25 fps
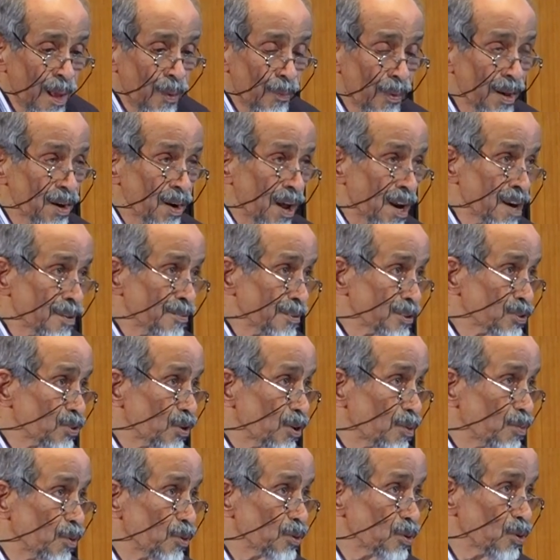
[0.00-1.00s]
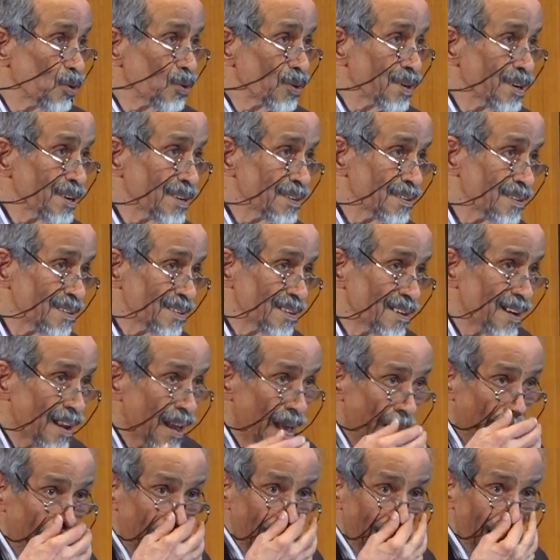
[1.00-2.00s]
Well, all of us know about Euclid.
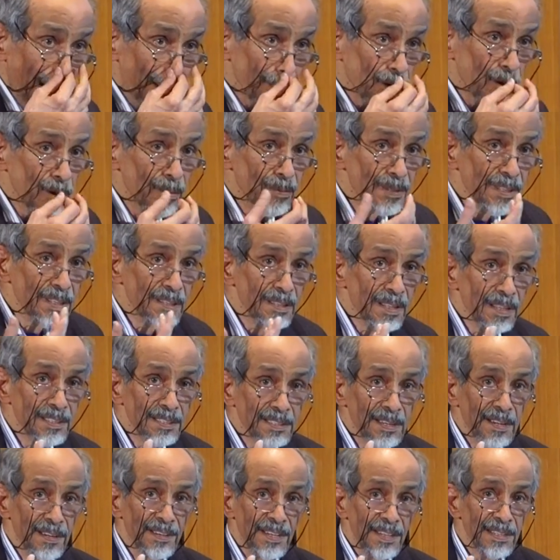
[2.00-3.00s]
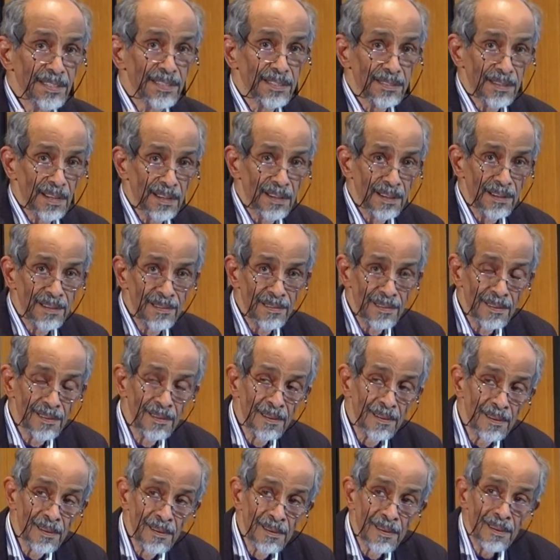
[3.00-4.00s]
I don't know whether they still teach
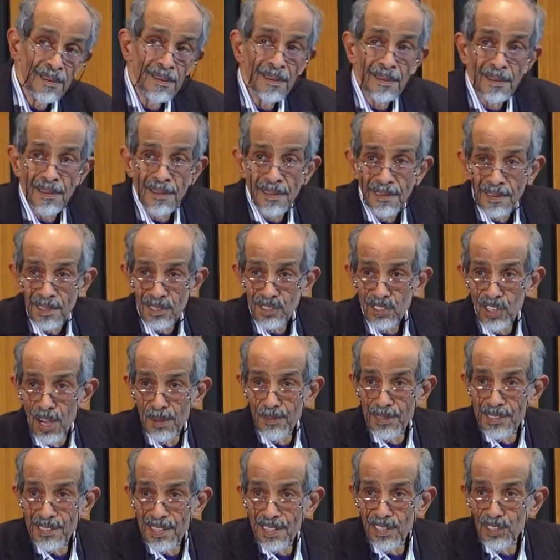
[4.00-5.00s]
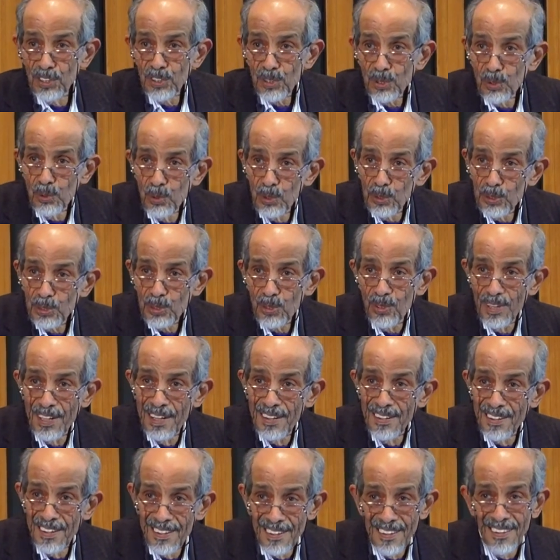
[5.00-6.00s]
geometry in schools
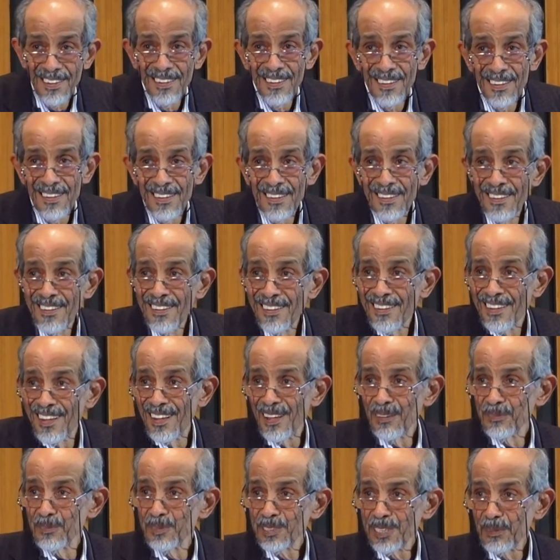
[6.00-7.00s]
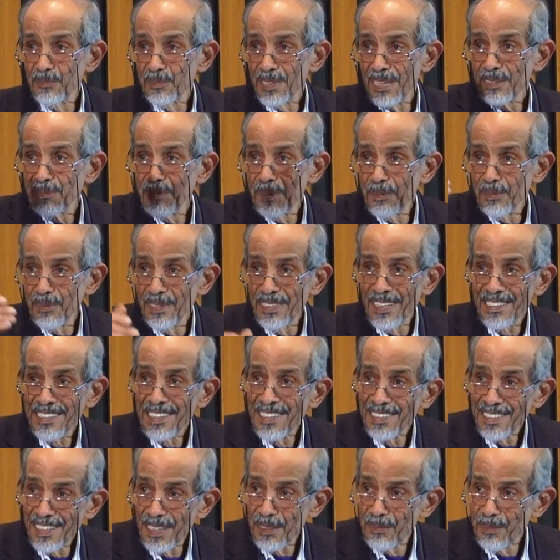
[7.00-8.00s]
today. Some young people here
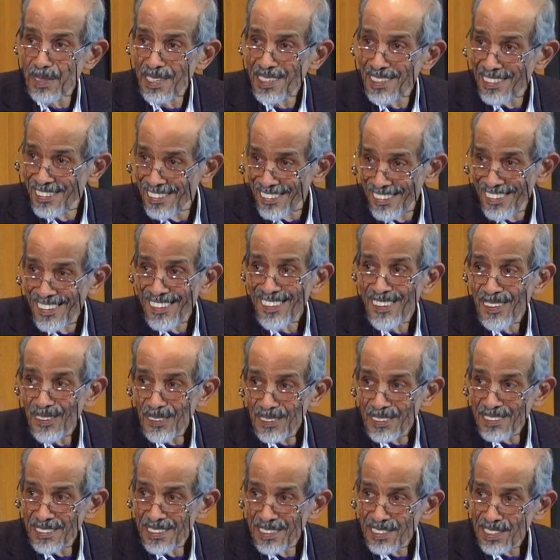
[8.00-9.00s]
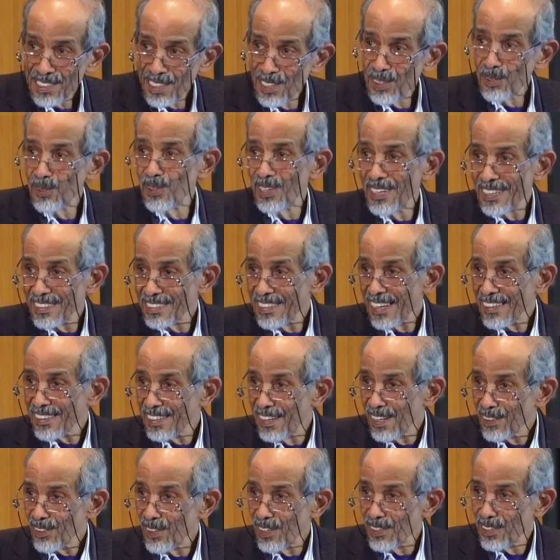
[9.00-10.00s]
can tell me whether they still do it
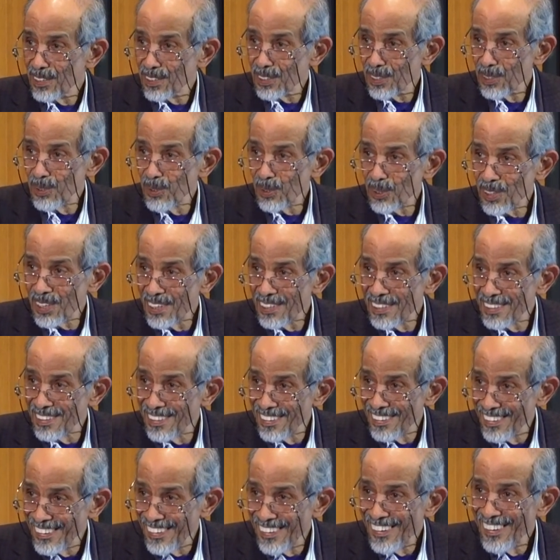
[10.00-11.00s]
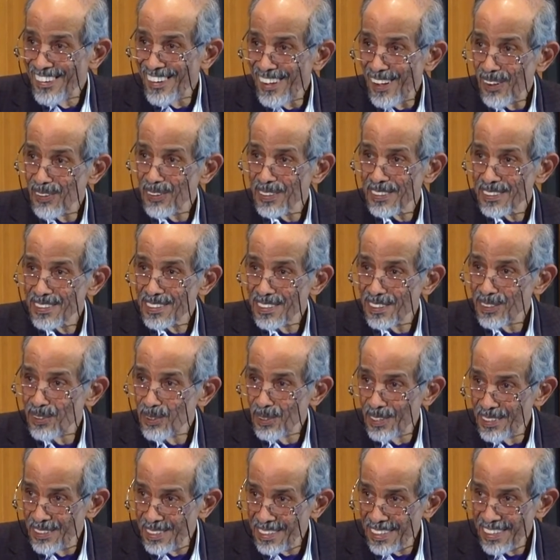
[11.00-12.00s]
exactly according to Euclid or whether they do
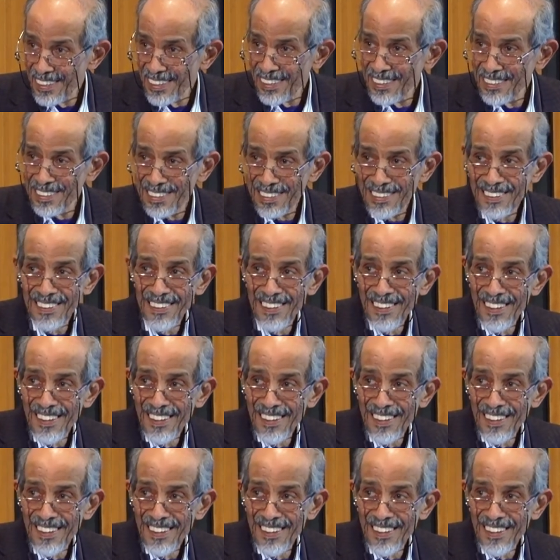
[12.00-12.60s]
anything else.